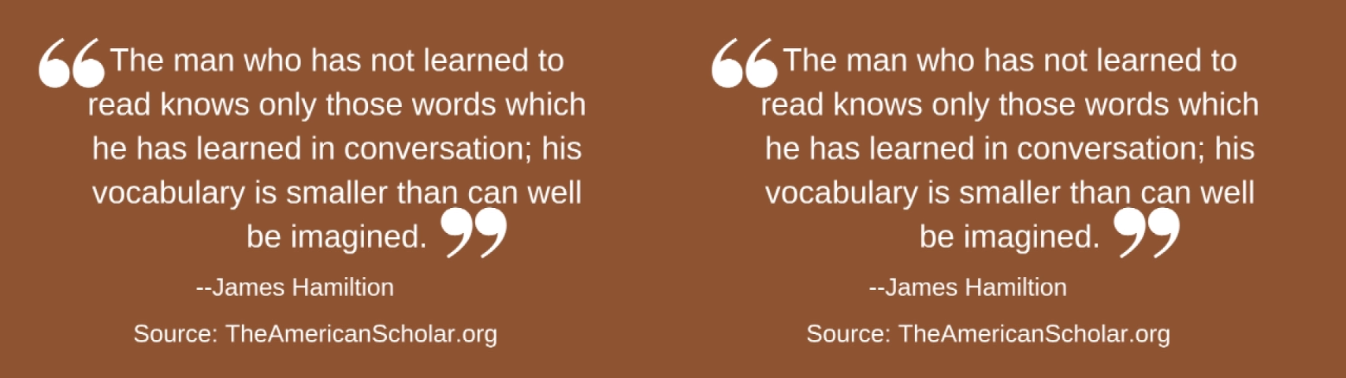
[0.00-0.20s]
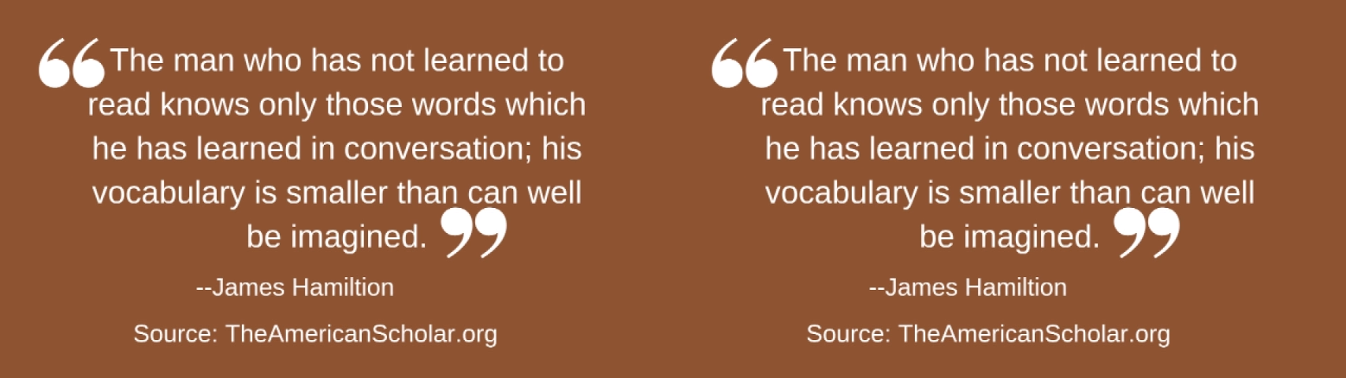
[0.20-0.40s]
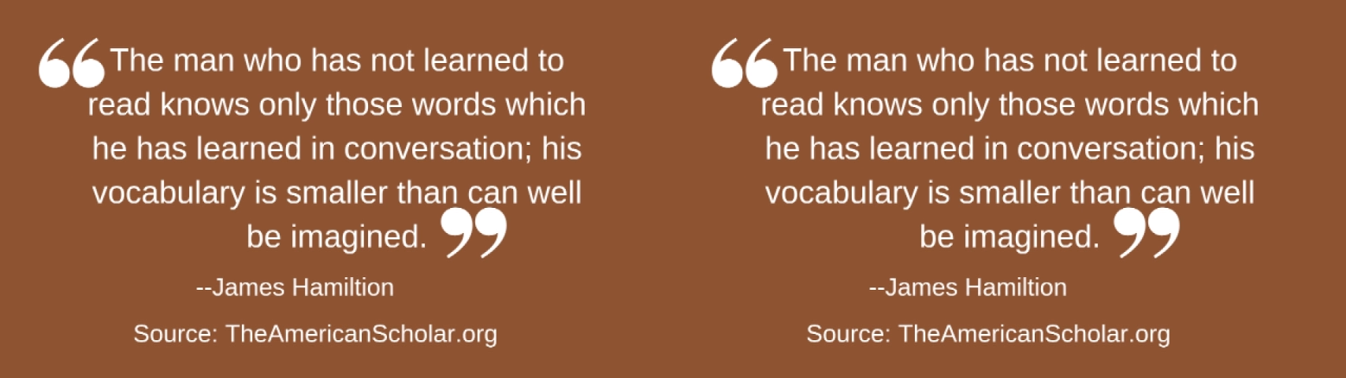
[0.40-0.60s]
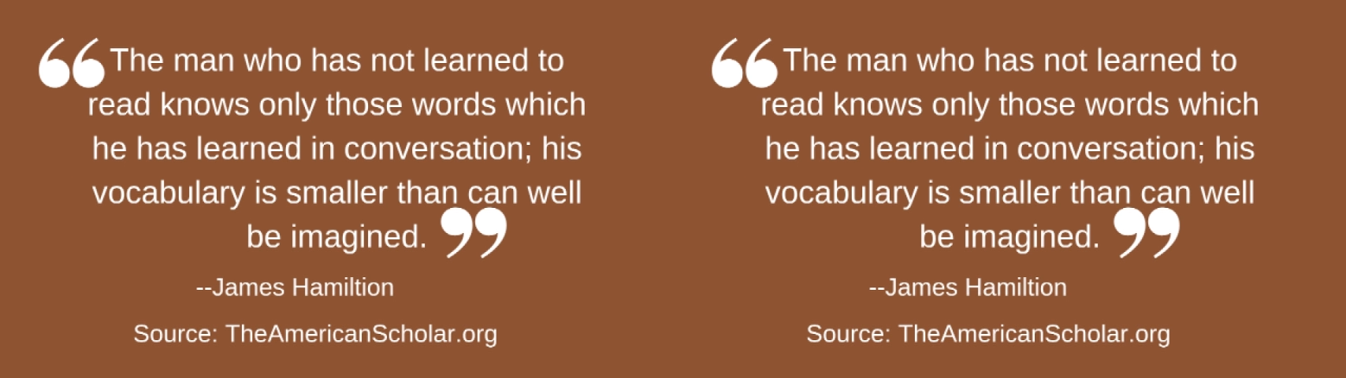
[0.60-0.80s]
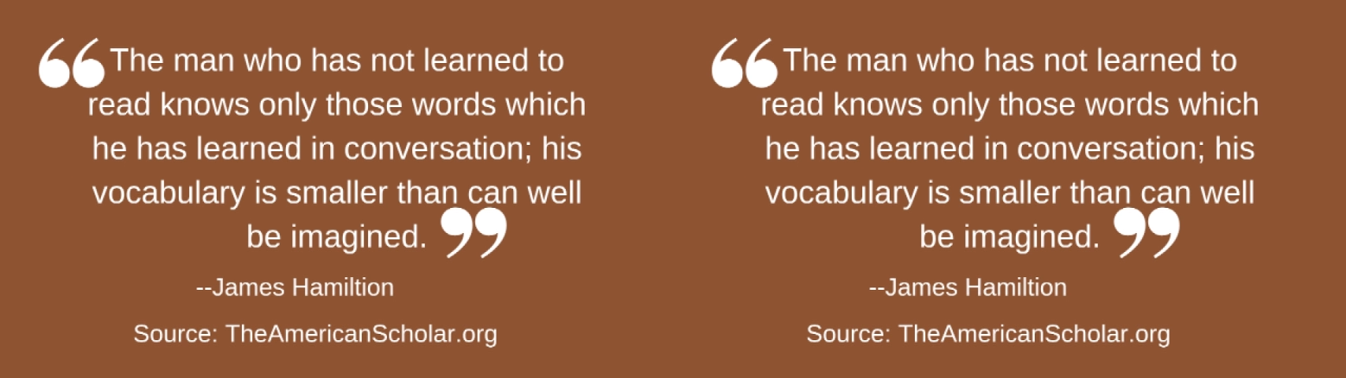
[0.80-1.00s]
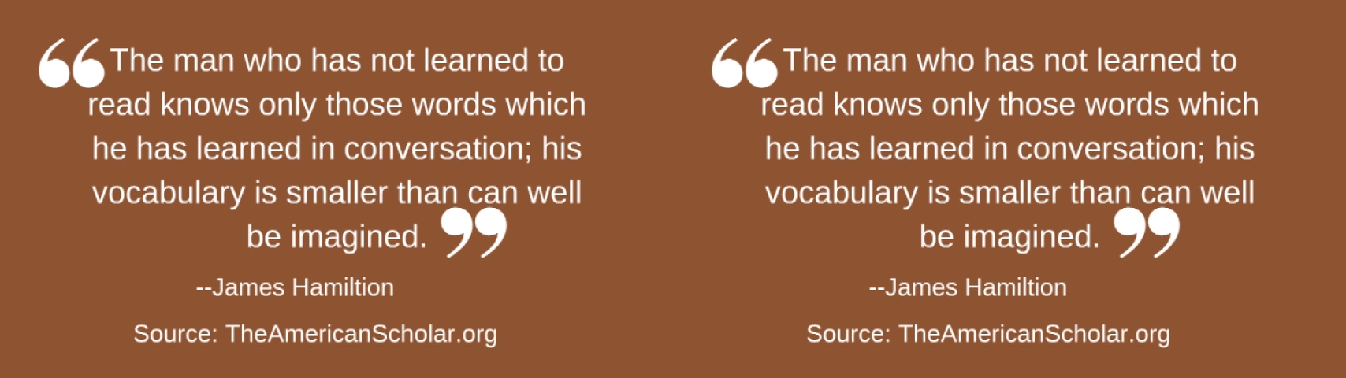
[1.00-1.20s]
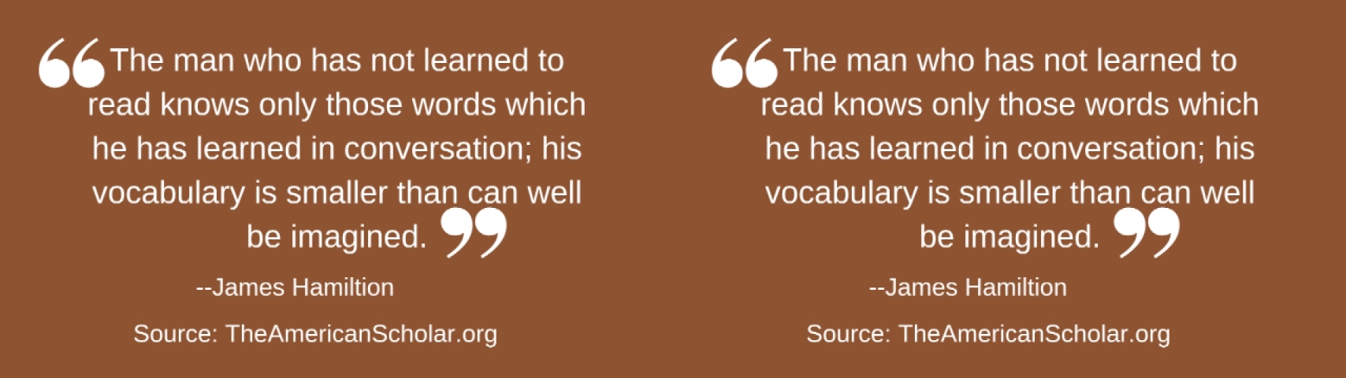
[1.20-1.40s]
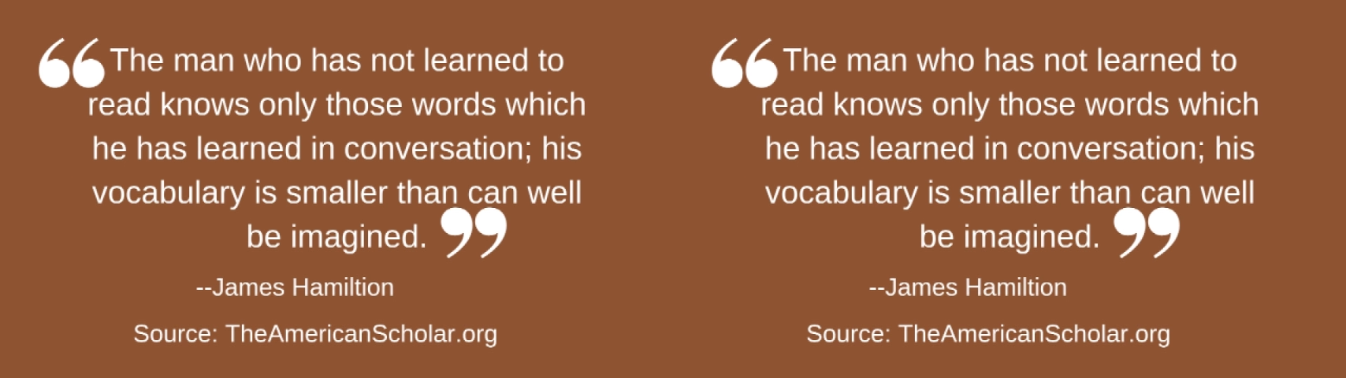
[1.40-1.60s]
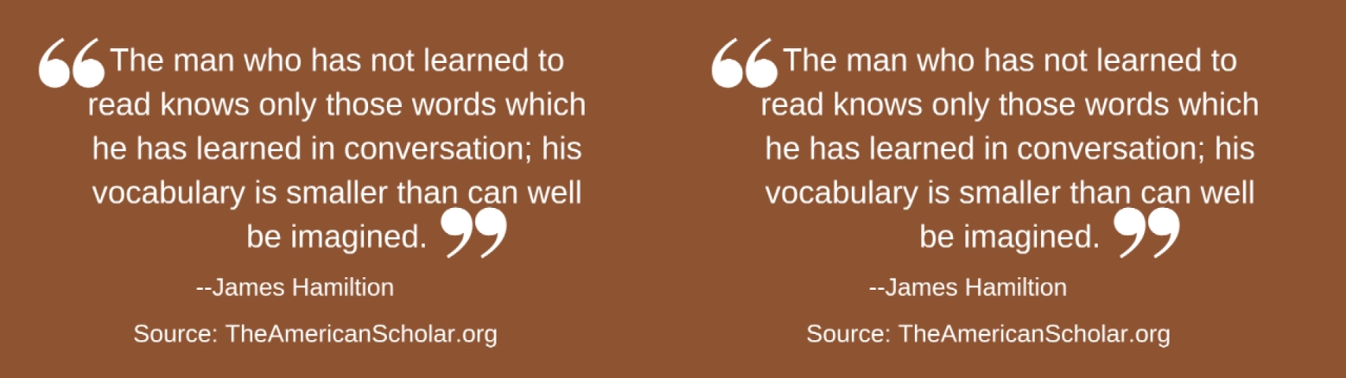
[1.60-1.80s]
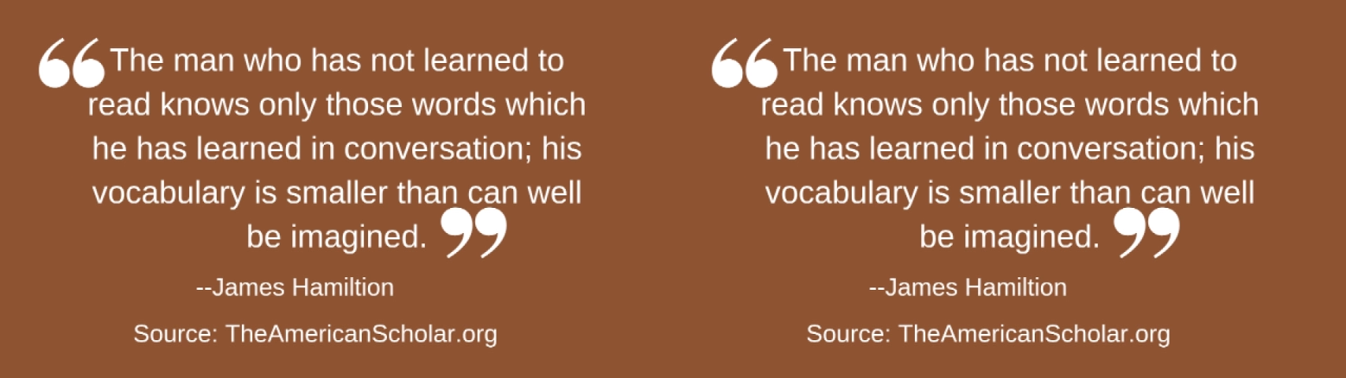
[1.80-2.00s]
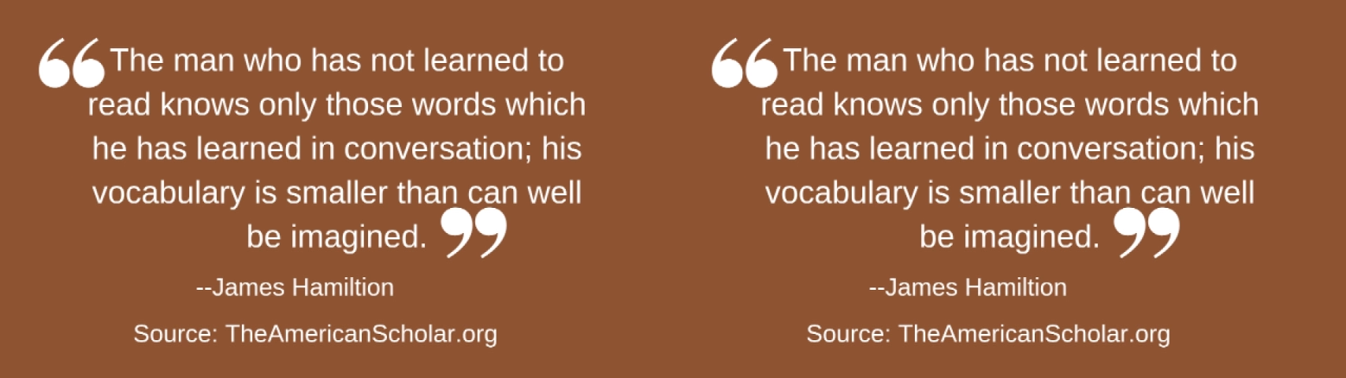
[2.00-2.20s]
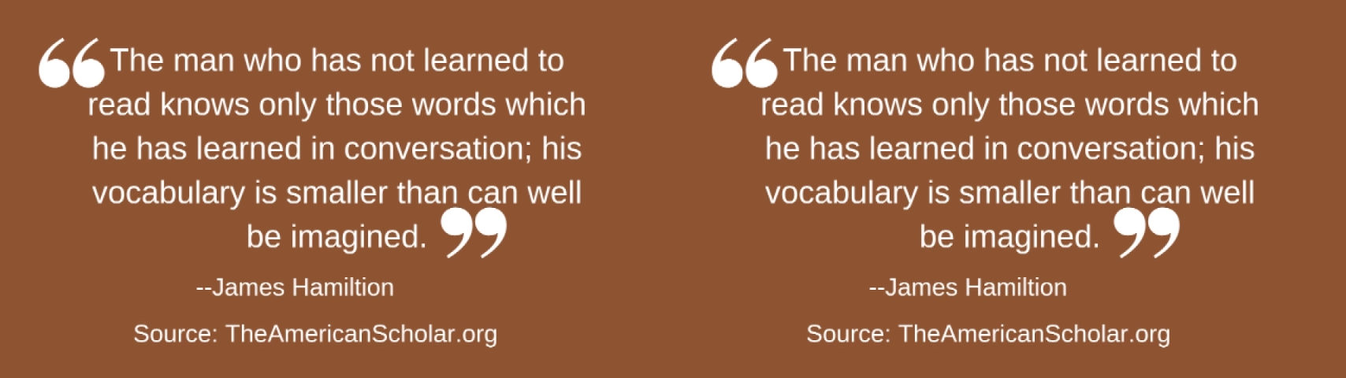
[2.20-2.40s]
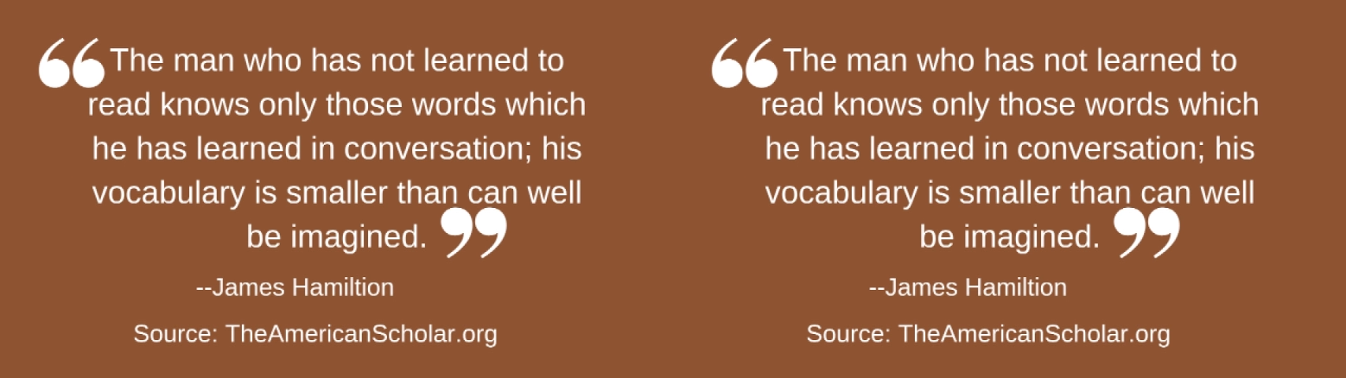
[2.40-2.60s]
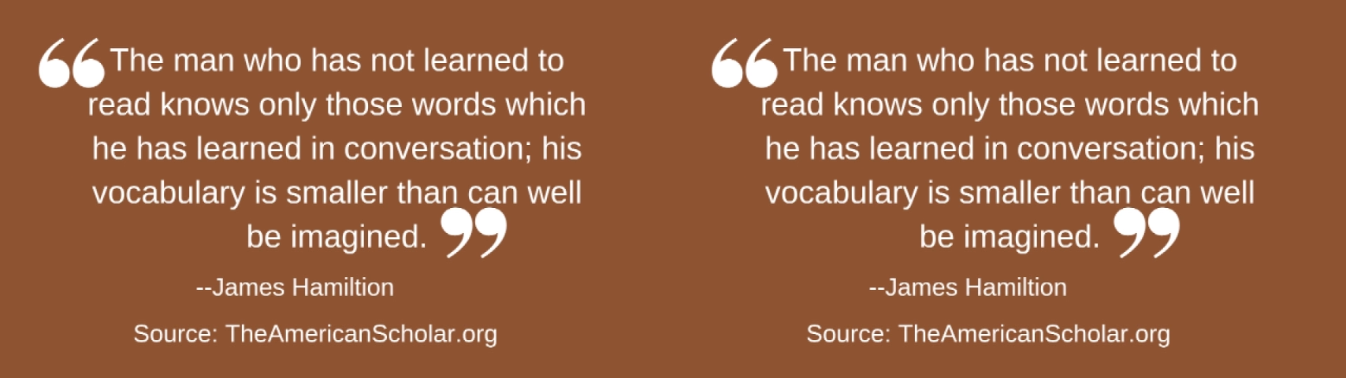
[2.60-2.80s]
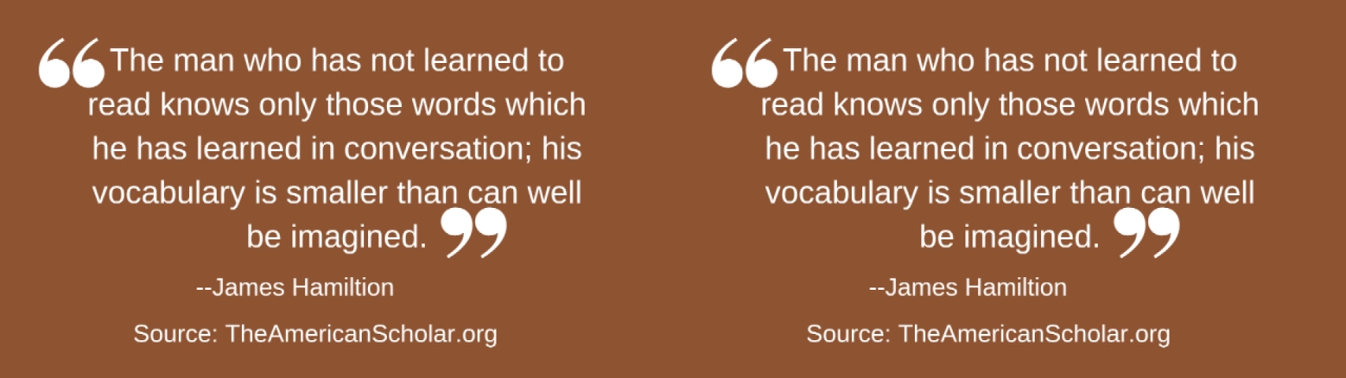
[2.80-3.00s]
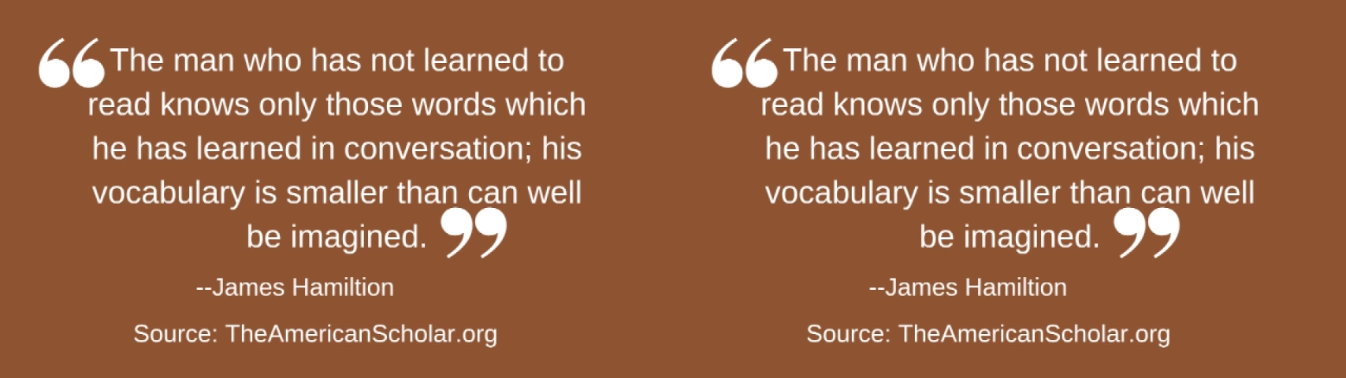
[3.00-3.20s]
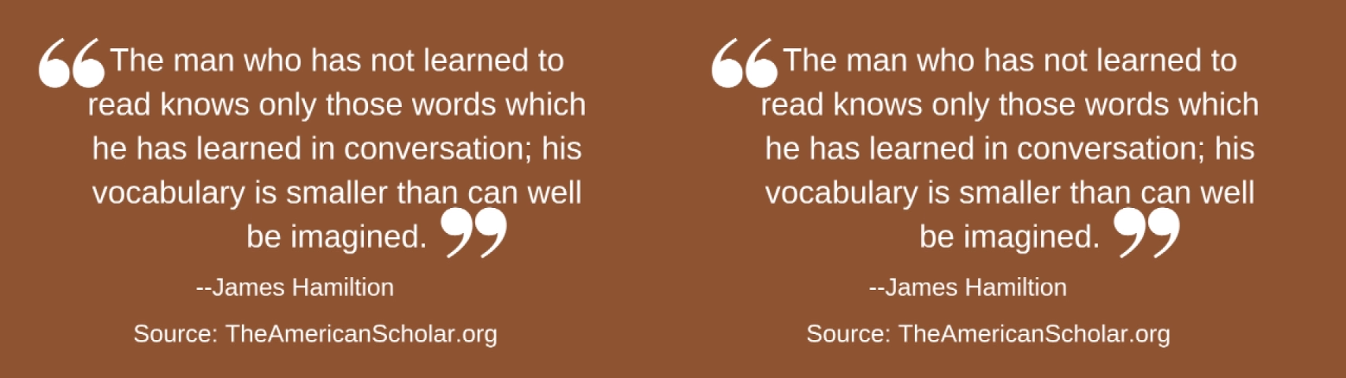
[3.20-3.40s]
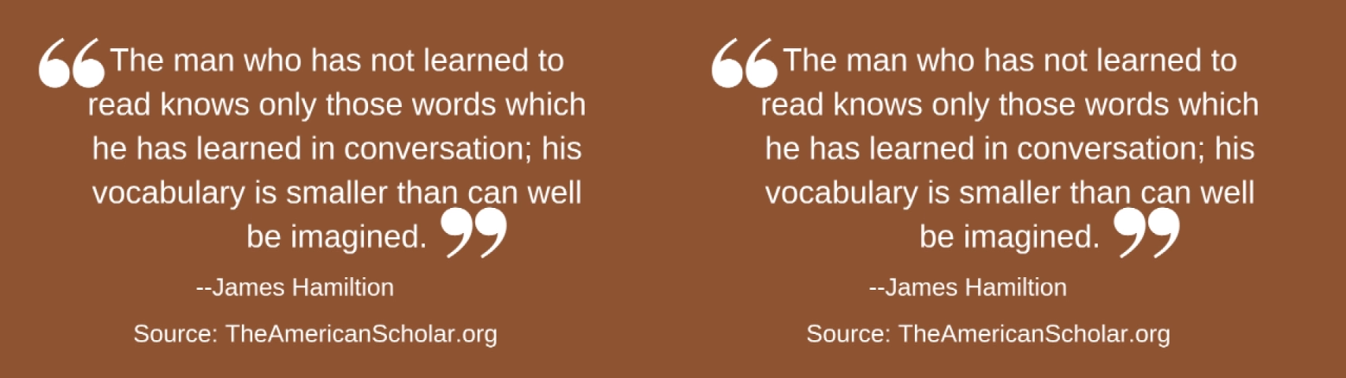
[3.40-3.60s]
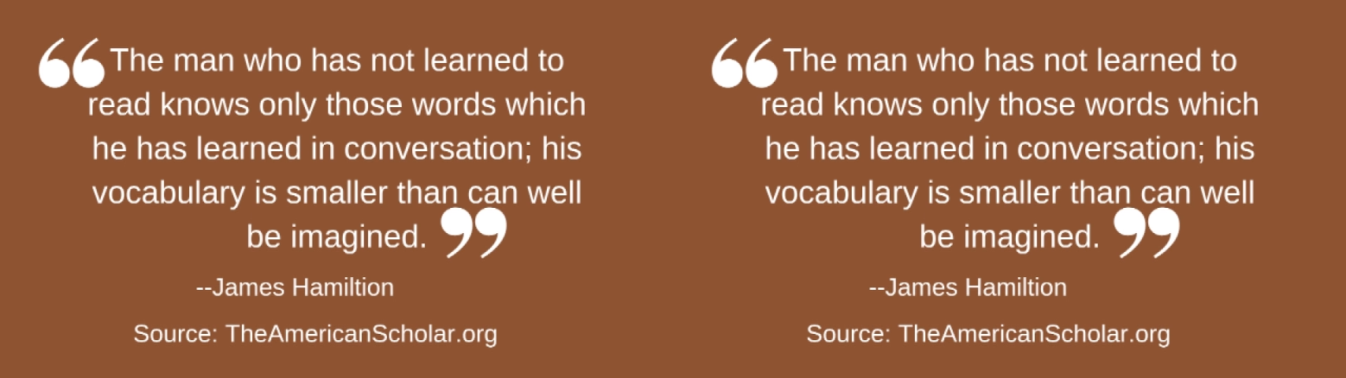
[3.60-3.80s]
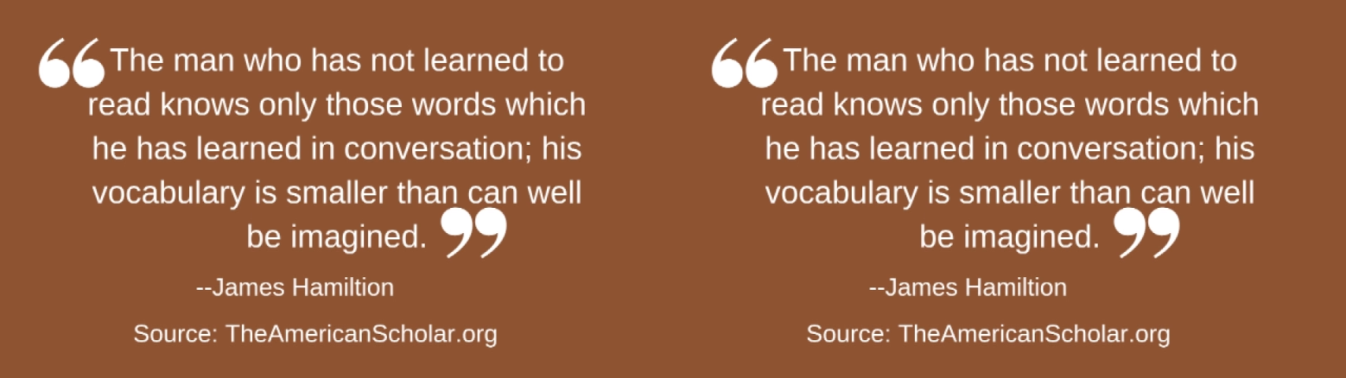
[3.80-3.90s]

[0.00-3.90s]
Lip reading: Nobody's mouth can be seen.